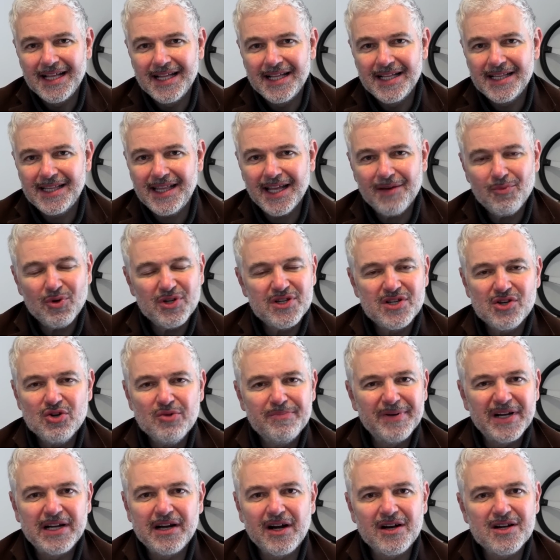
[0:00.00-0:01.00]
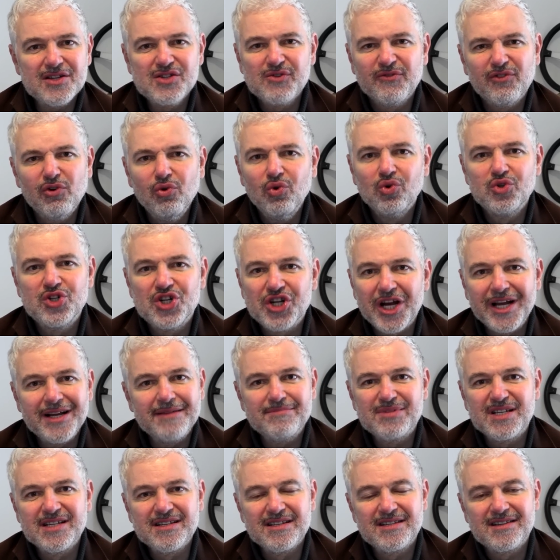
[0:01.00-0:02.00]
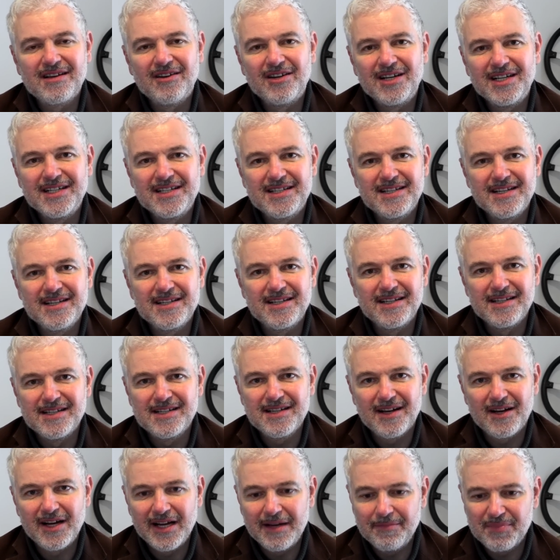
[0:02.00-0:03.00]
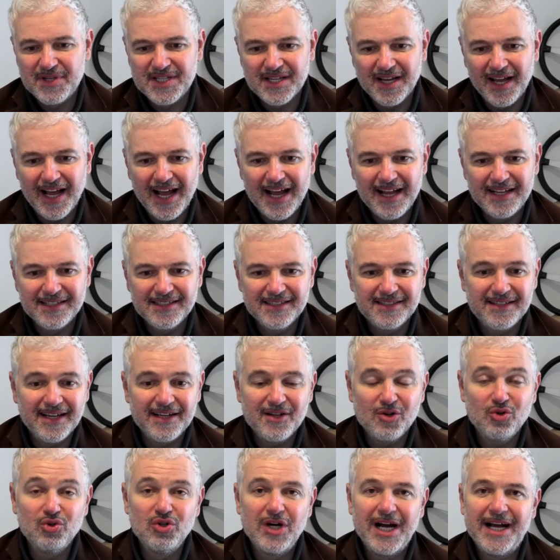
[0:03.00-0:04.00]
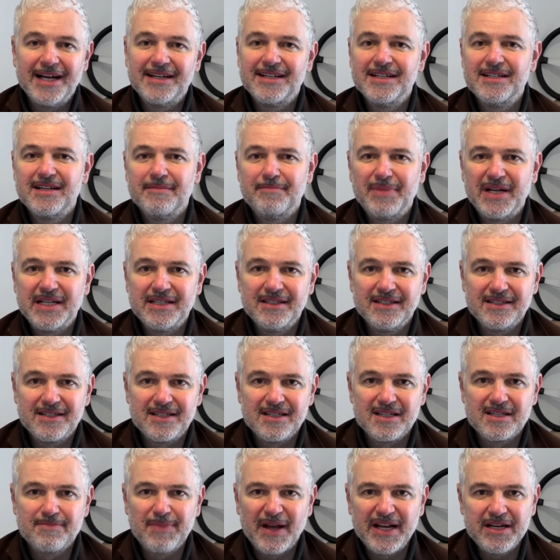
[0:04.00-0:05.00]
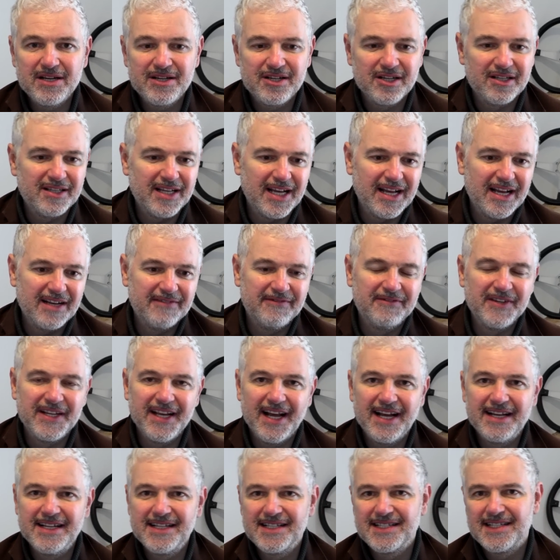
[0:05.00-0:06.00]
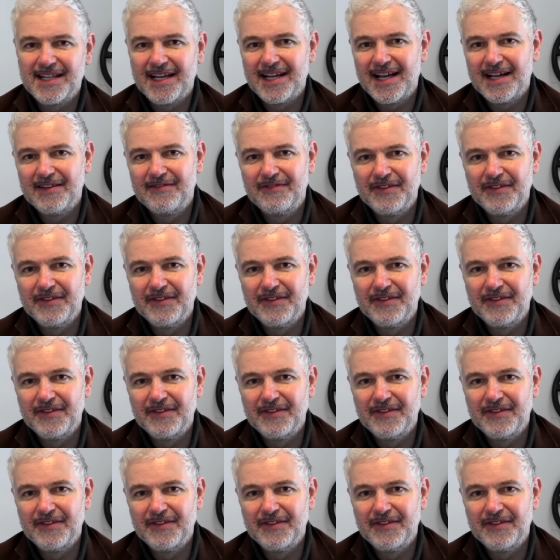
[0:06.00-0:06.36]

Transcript: there were supercars of all shapes and sizes and types, and they all had independent suspension. They had V8s, they had